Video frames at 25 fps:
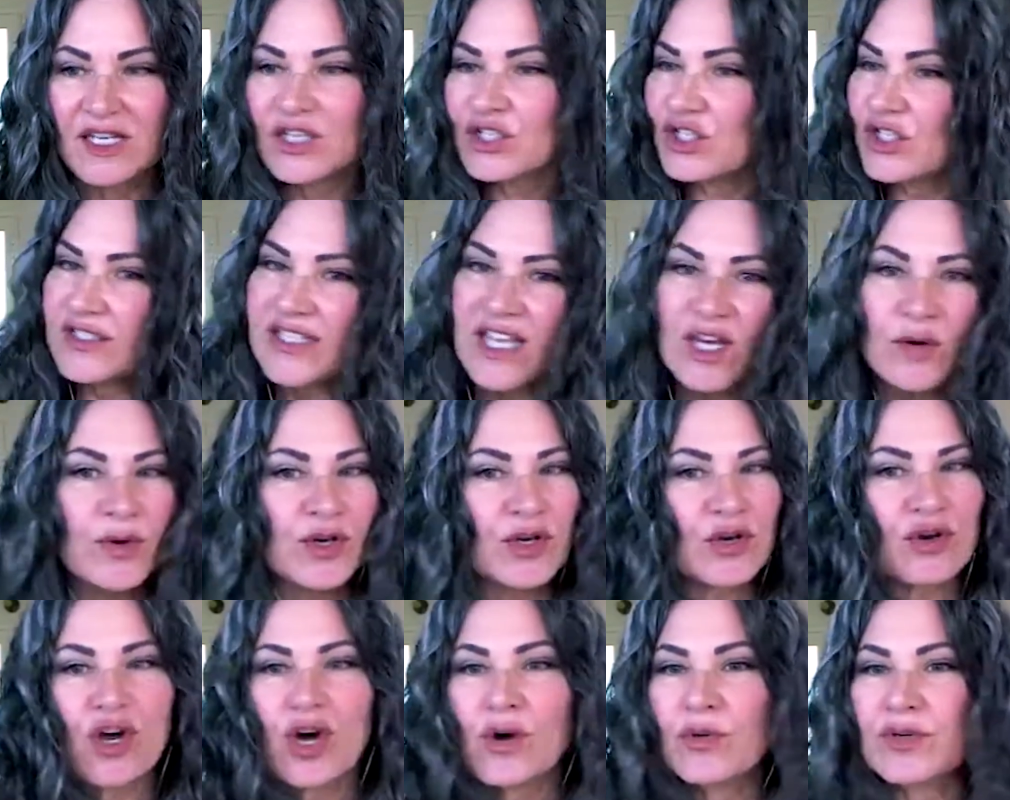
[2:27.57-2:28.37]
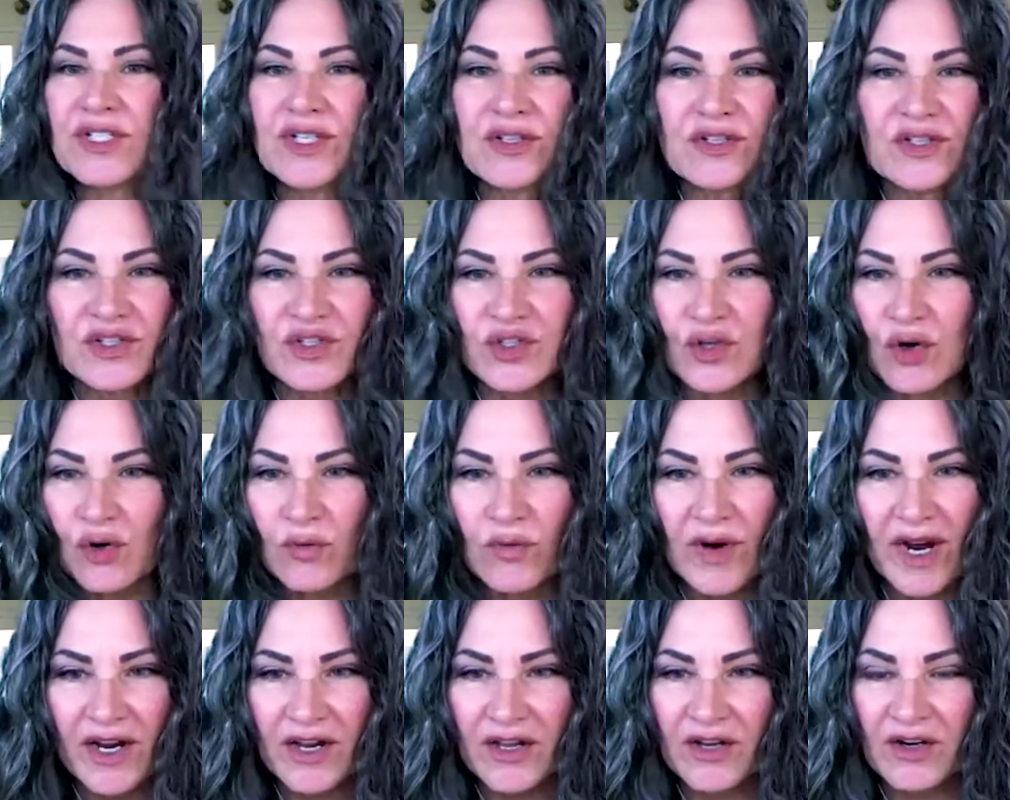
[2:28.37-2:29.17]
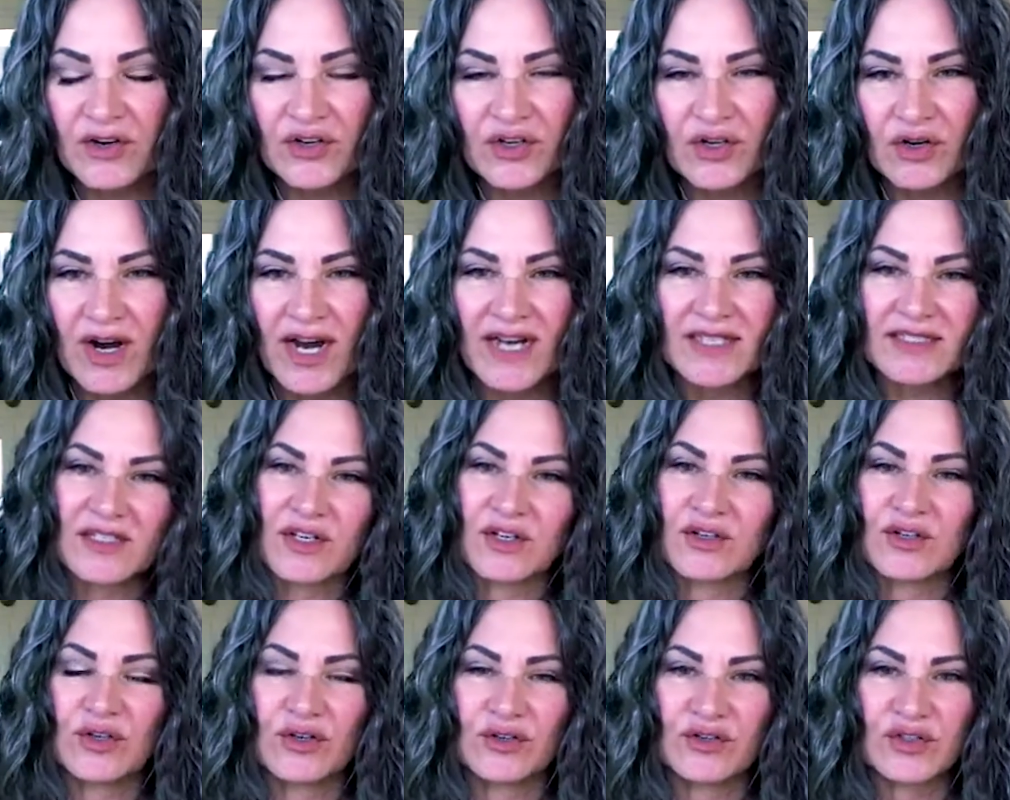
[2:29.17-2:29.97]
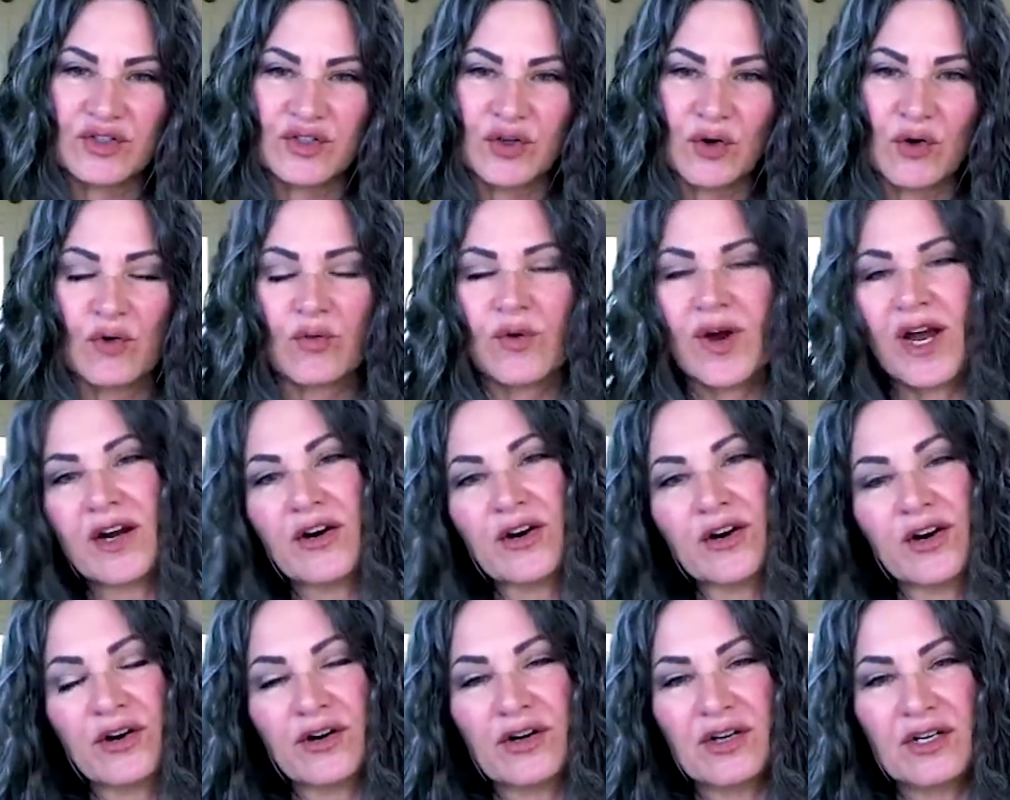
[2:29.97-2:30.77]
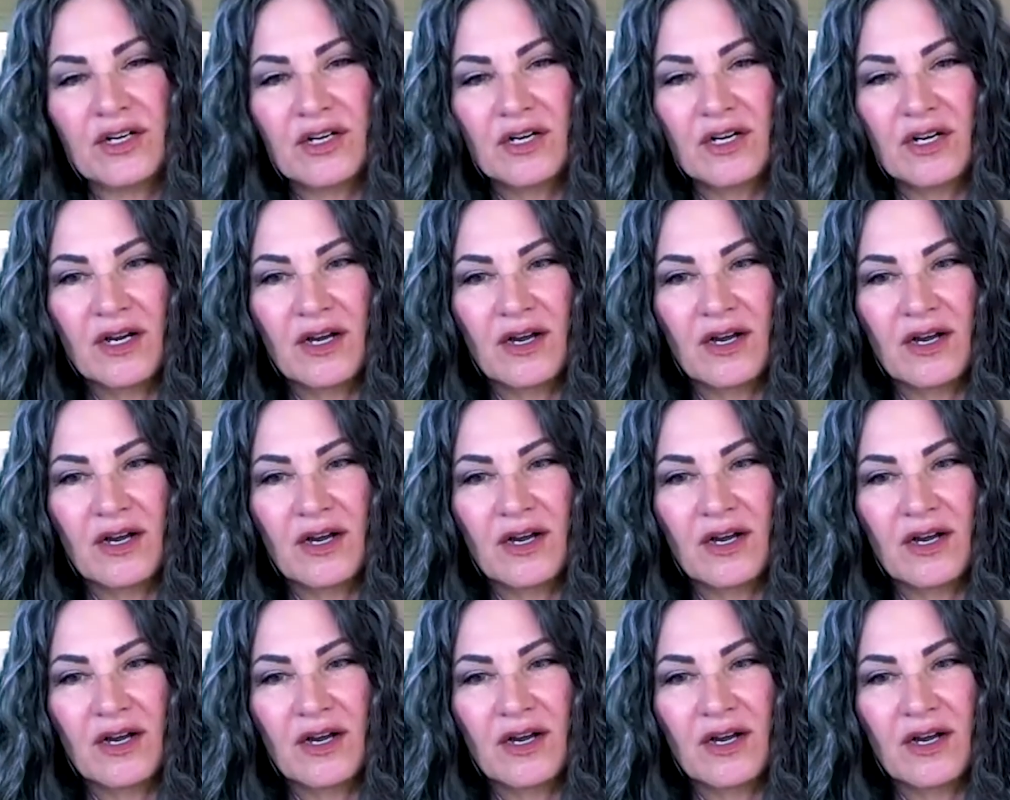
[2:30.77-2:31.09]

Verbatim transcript: Just like when you go into the soul record and you're asking your soul record,